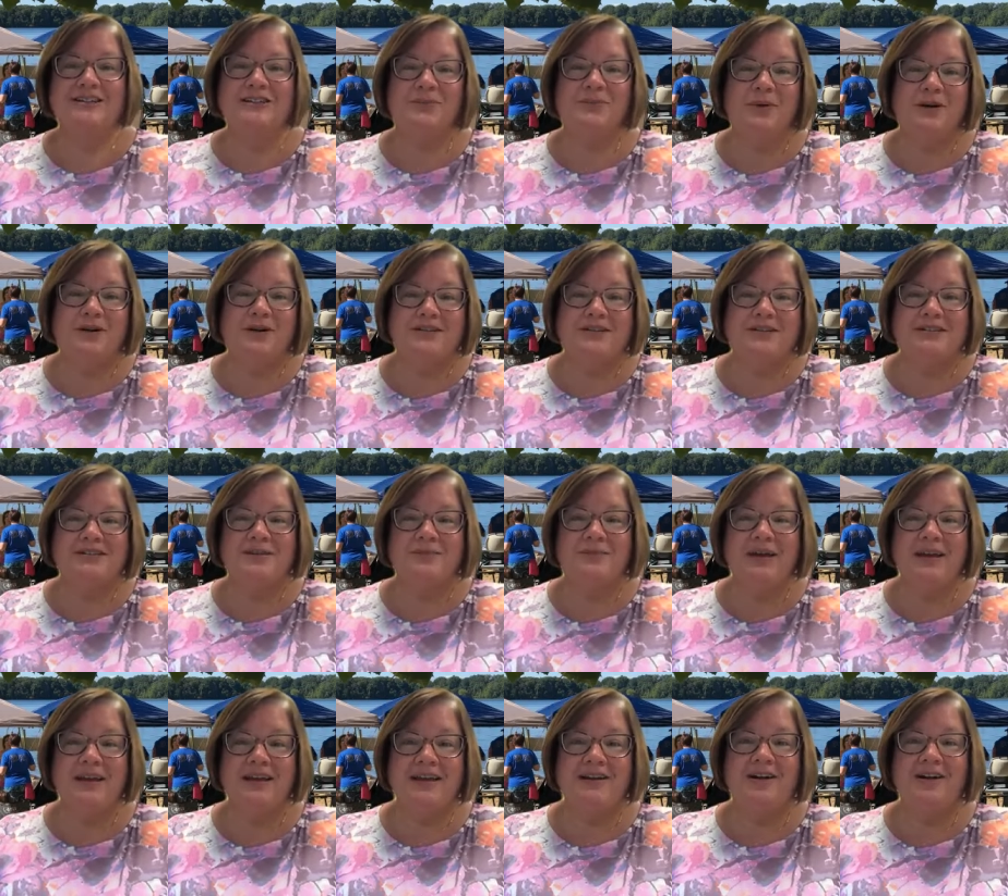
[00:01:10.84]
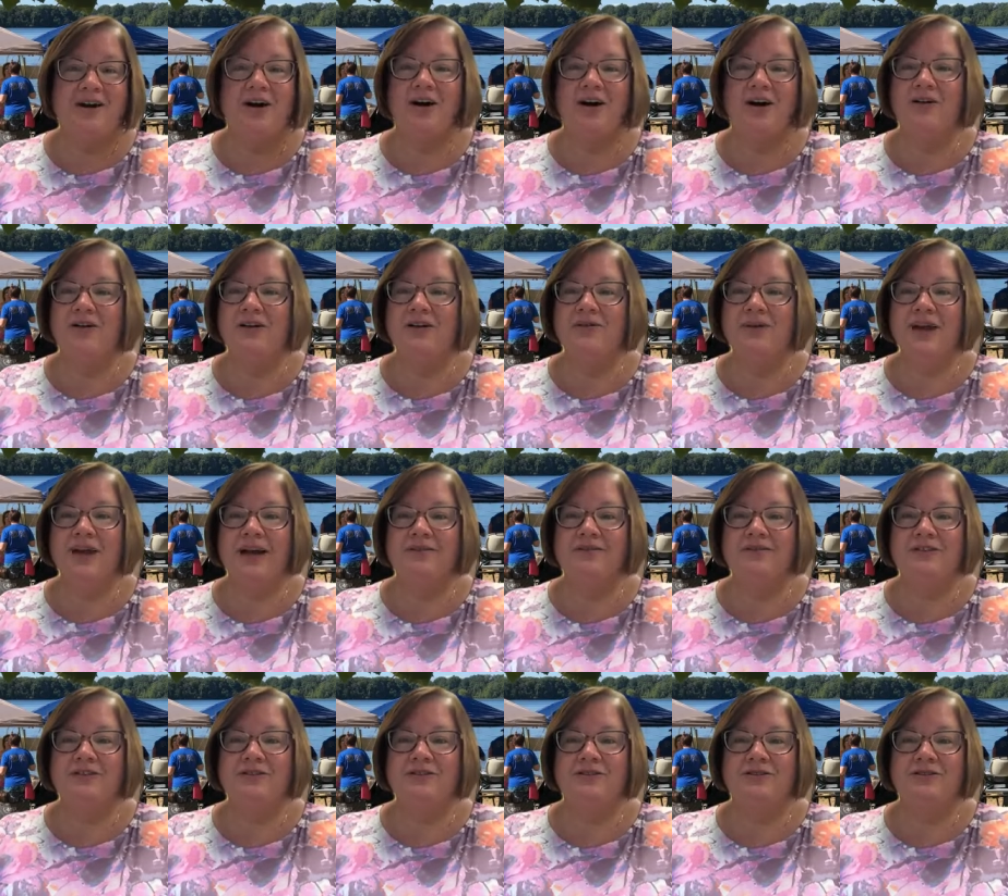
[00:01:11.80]
To participate, all you
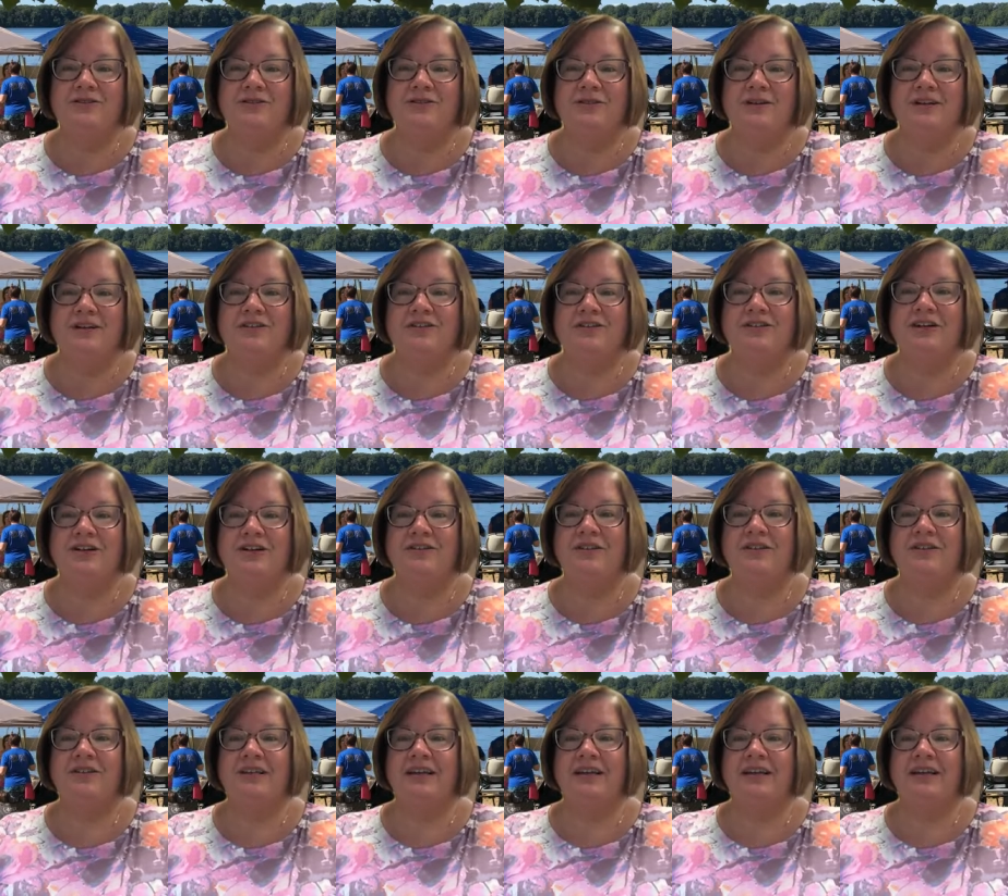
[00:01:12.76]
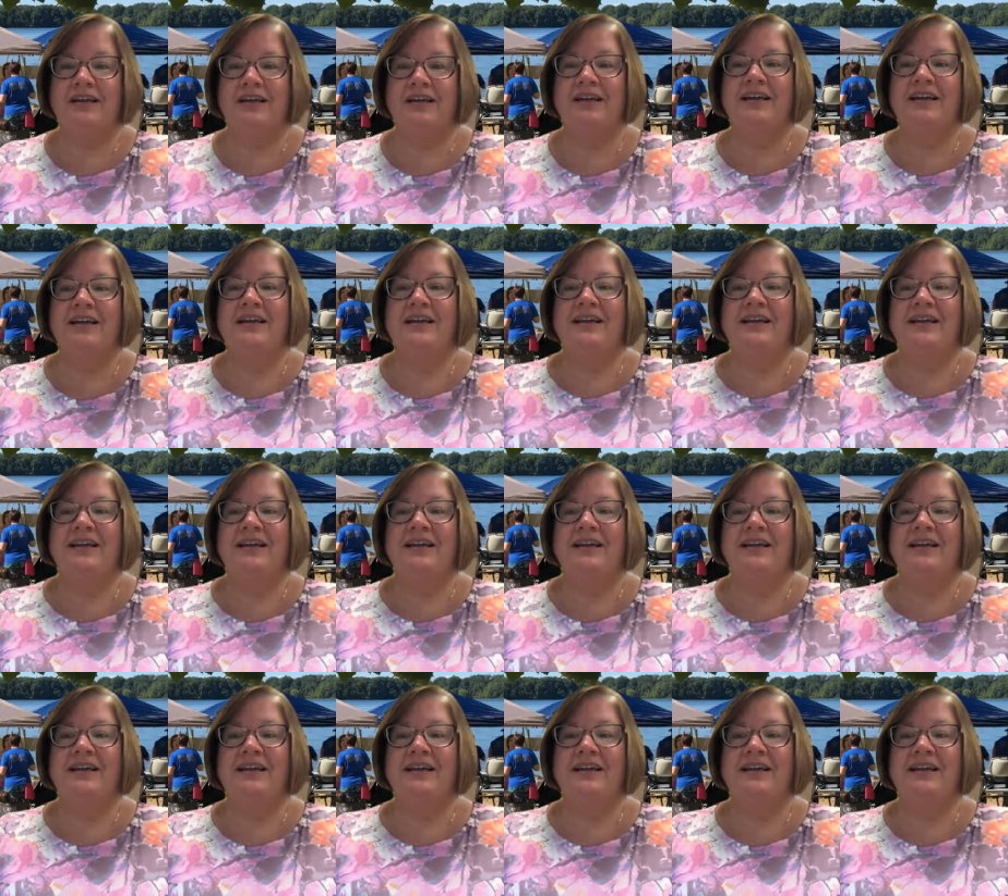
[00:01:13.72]
have to do is share the link